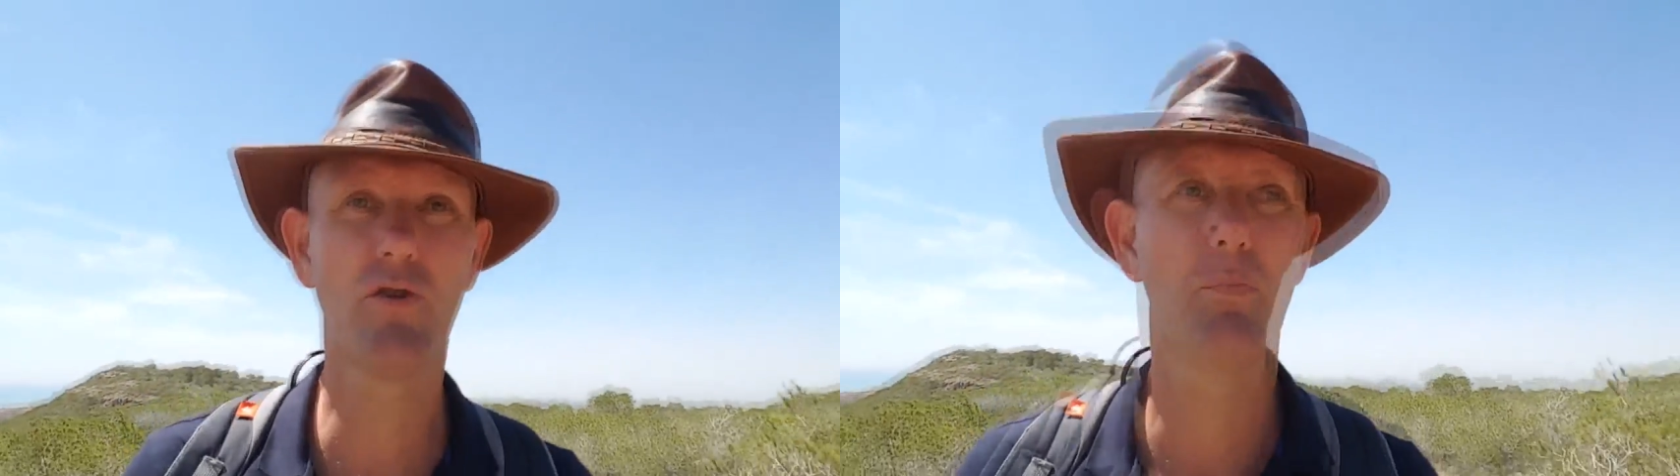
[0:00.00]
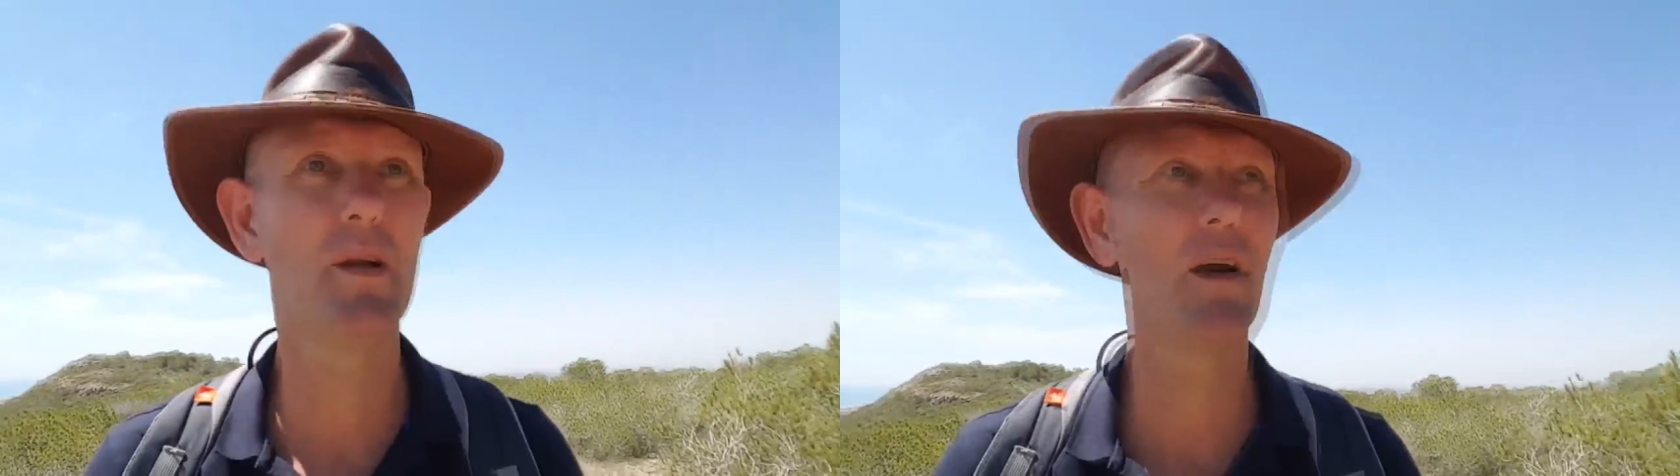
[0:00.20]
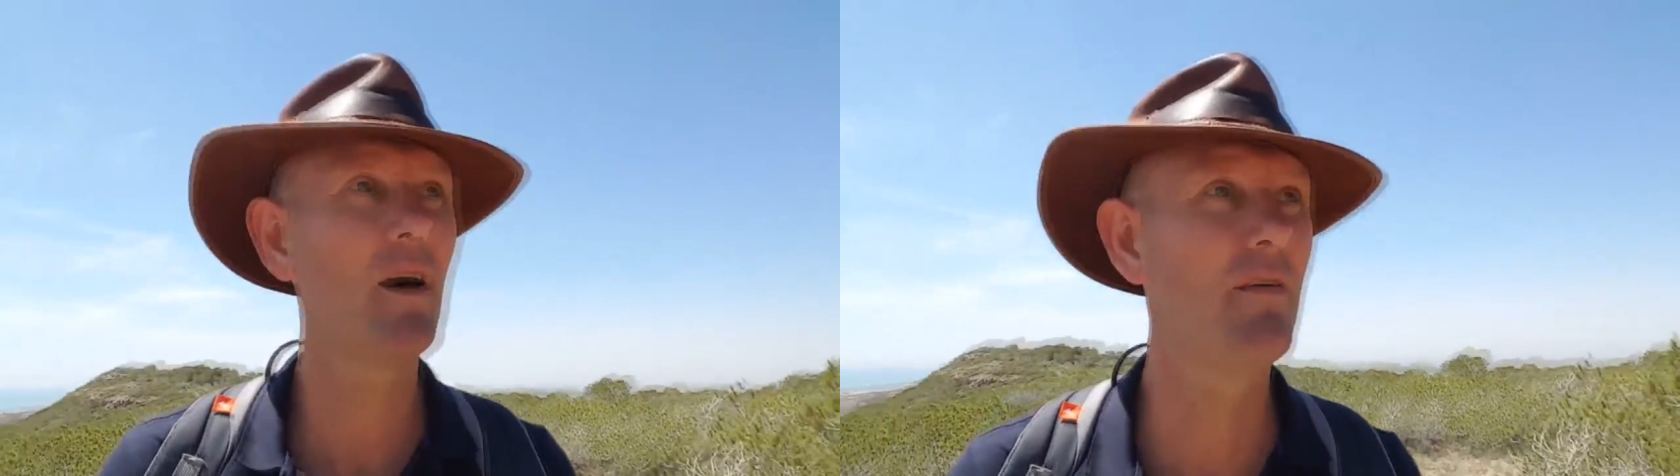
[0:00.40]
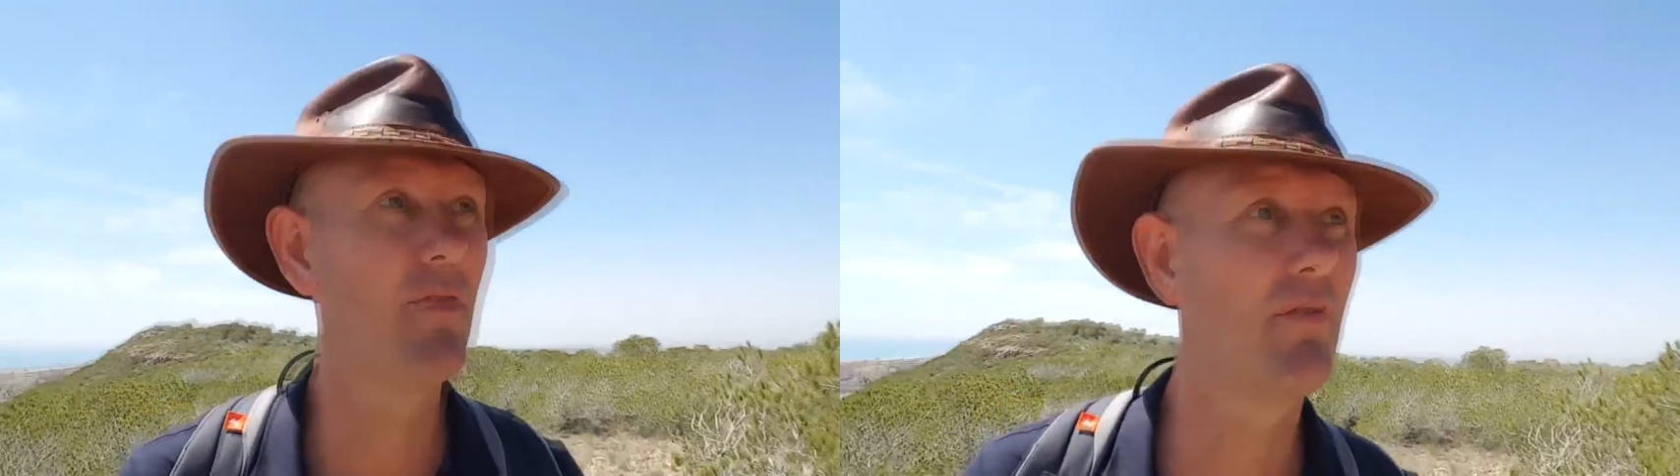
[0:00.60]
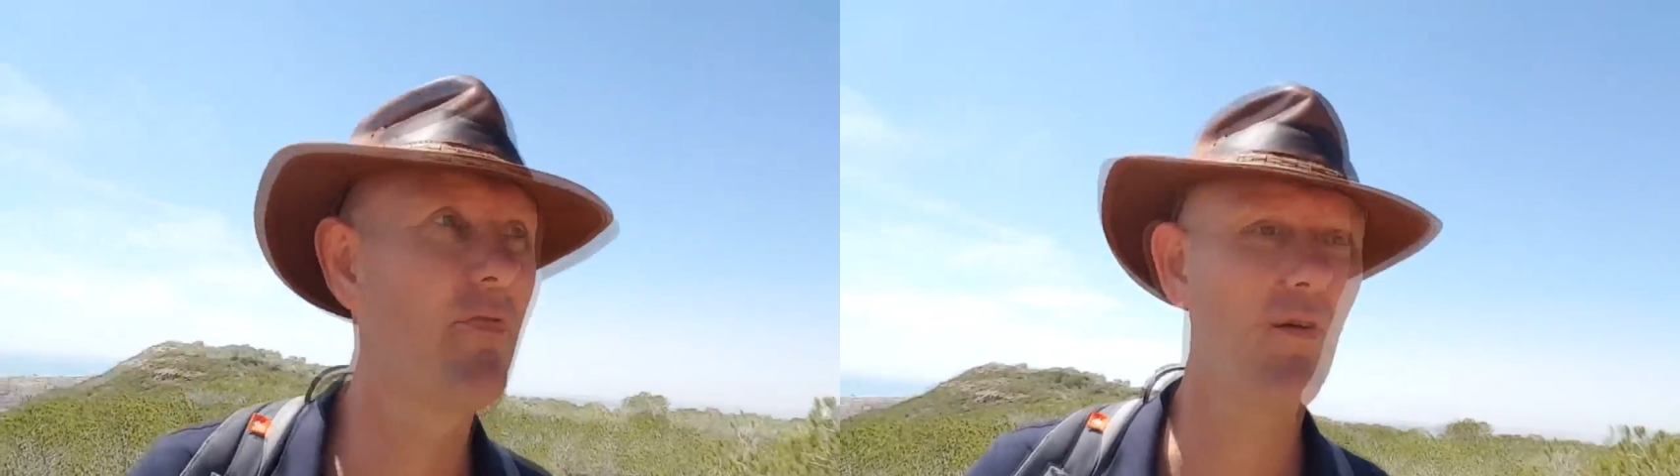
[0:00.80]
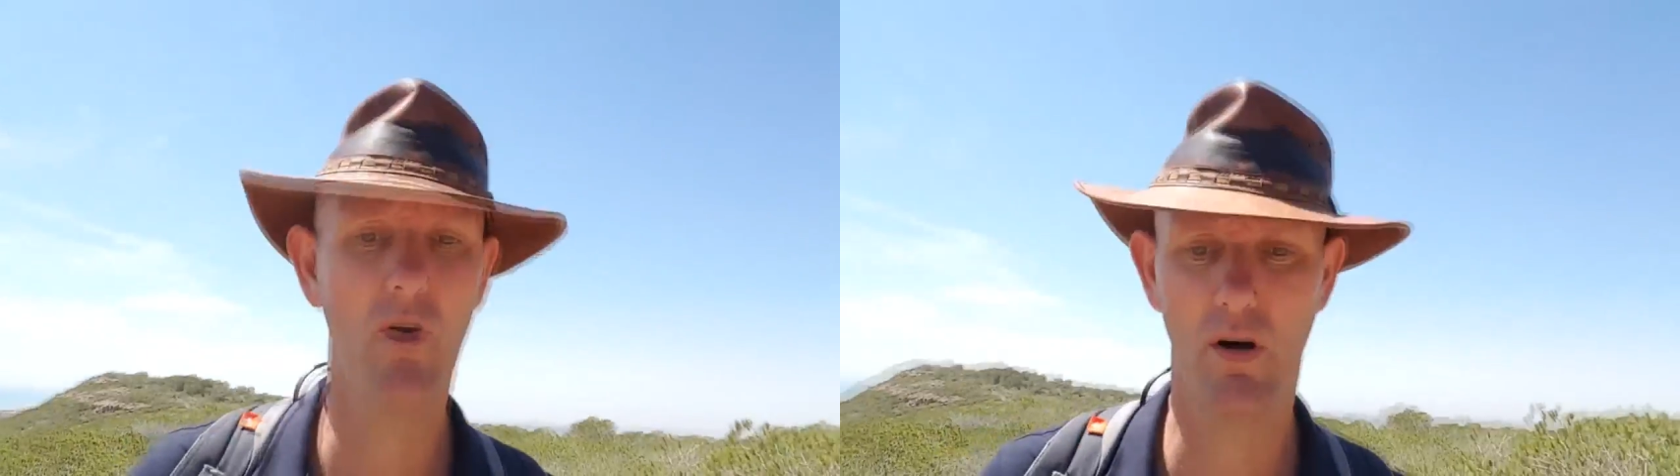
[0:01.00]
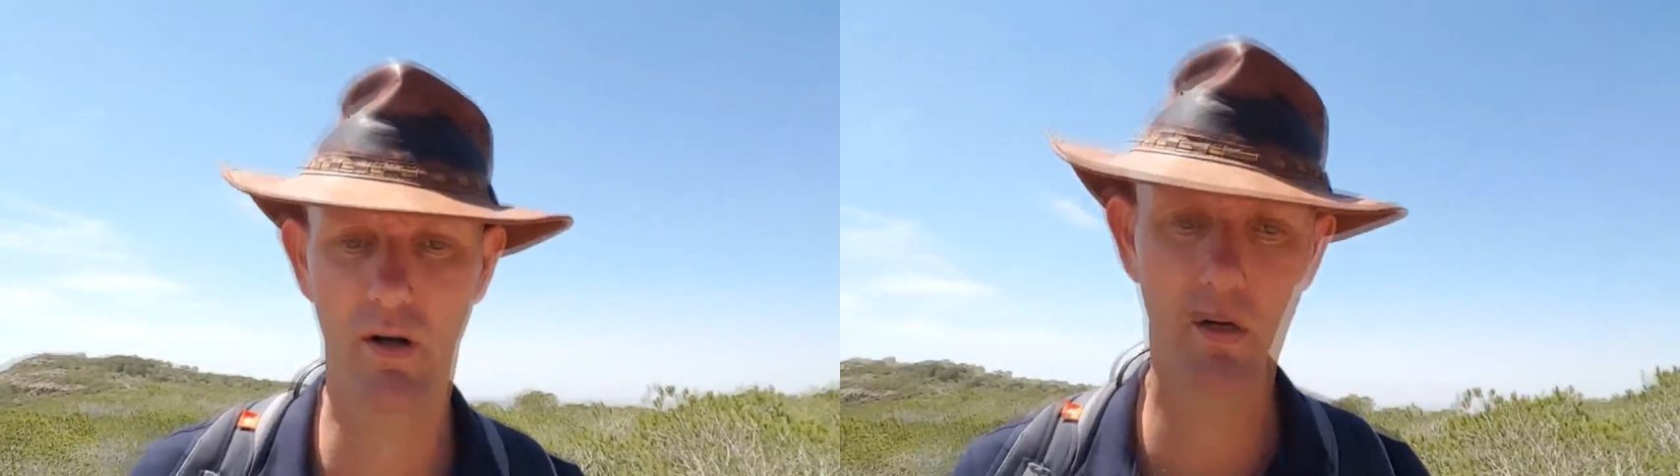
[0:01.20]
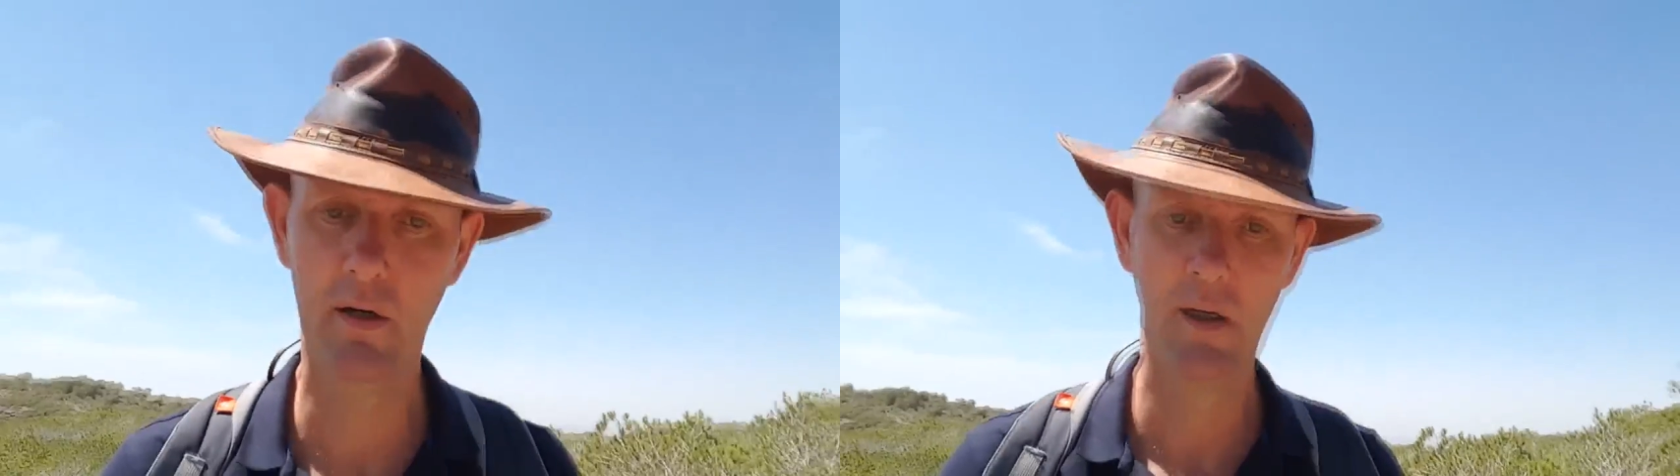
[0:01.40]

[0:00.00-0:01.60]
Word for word: up in your life for